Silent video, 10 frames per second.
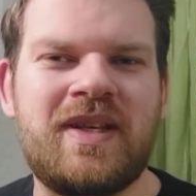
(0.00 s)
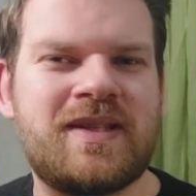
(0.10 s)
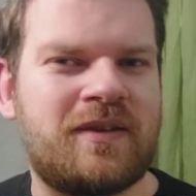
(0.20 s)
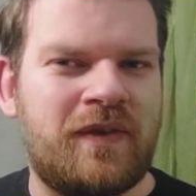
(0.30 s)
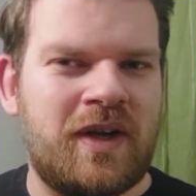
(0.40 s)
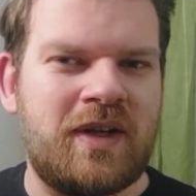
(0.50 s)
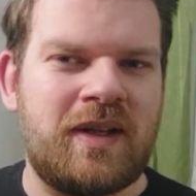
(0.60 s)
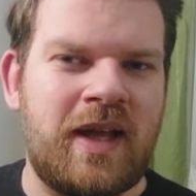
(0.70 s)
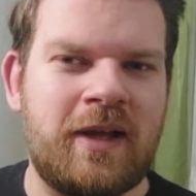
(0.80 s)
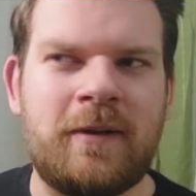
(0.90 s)
It's very
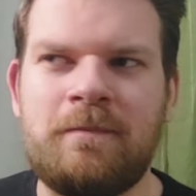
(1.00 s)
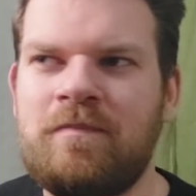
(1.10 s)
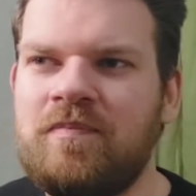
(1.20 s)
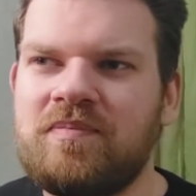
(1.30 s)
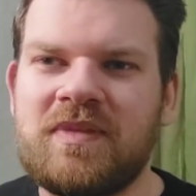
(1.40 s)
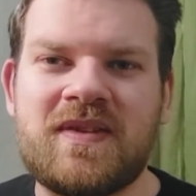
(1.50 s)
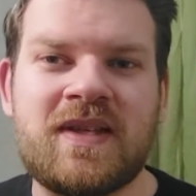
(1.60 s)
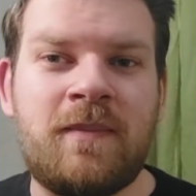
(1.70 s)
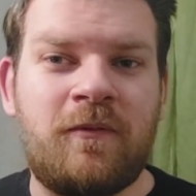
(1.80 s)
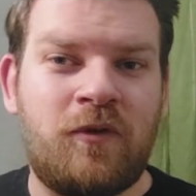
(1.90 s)
like the
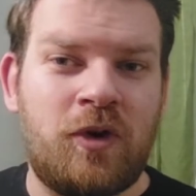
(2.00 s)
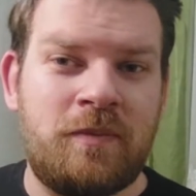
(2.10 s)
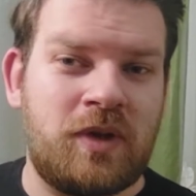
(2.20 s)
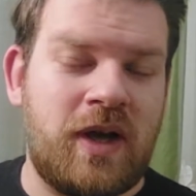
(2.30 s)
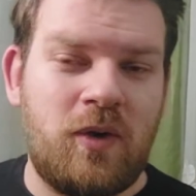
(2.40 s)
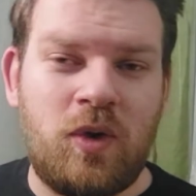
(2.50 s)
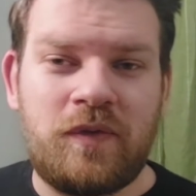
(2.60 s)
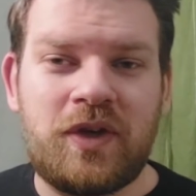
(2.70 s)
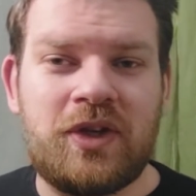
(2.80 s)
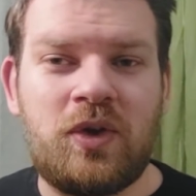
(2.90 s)
same formula
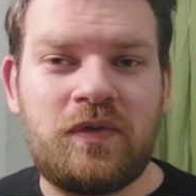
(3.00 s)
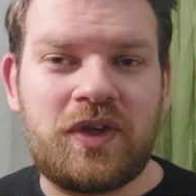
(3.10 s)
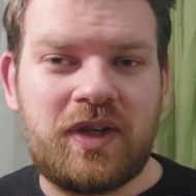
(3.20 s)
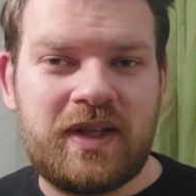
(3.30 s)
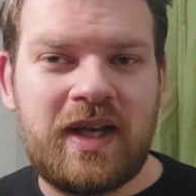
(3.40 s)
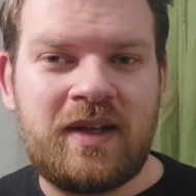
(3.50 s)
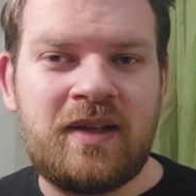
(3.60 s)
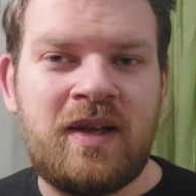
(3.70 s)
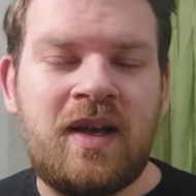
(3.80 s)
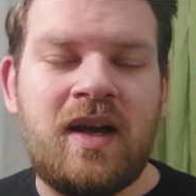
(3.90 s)
over and over
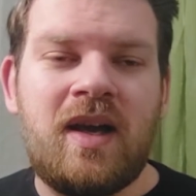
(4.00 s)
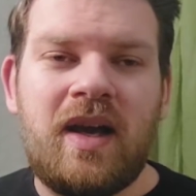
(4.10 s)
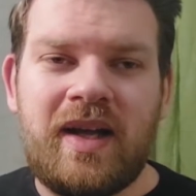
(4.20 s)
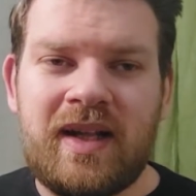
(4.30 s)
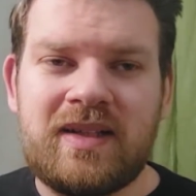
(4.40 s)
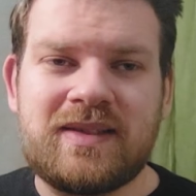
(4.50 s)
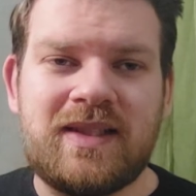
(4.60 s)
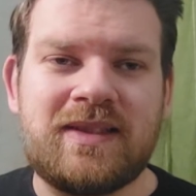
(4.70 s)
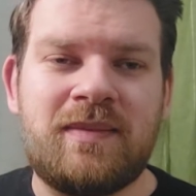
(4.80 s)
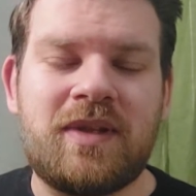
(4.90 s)
again, and I'll
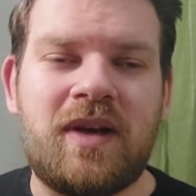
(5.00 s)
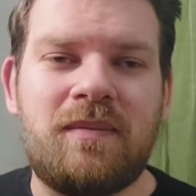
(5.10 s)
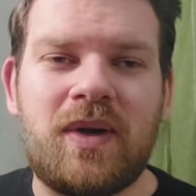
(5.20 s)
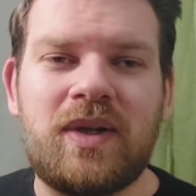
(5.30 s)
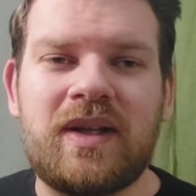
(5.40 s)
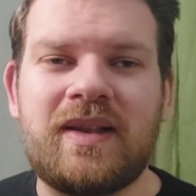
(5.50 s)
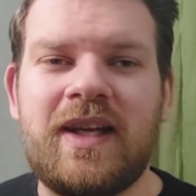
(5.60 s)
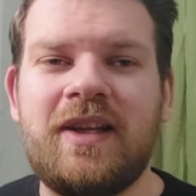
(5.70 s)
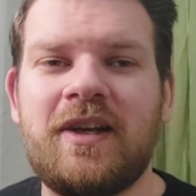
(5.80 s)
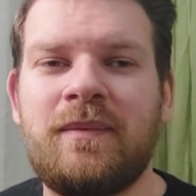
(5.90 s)
say something about that
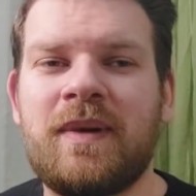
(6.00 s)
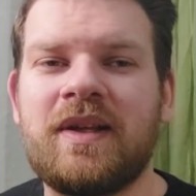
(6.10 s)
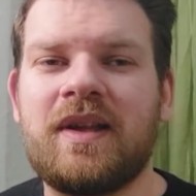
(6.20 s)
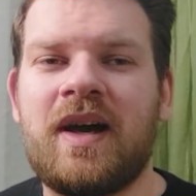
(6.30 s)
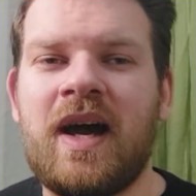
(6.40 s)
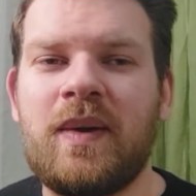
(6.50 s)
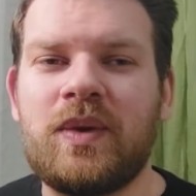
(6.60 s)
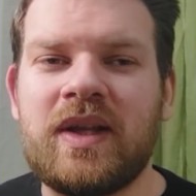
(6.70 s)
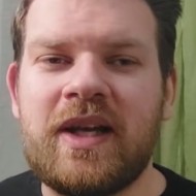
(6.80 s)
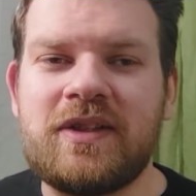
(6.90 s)
later. But I
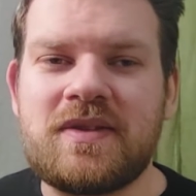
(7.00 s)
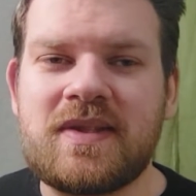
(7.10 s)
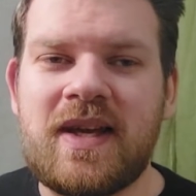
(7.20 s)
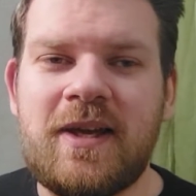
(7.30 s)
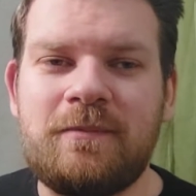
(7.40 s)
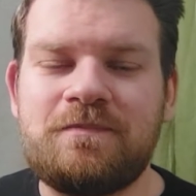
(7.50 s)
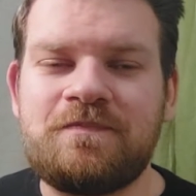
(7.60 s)
would like to say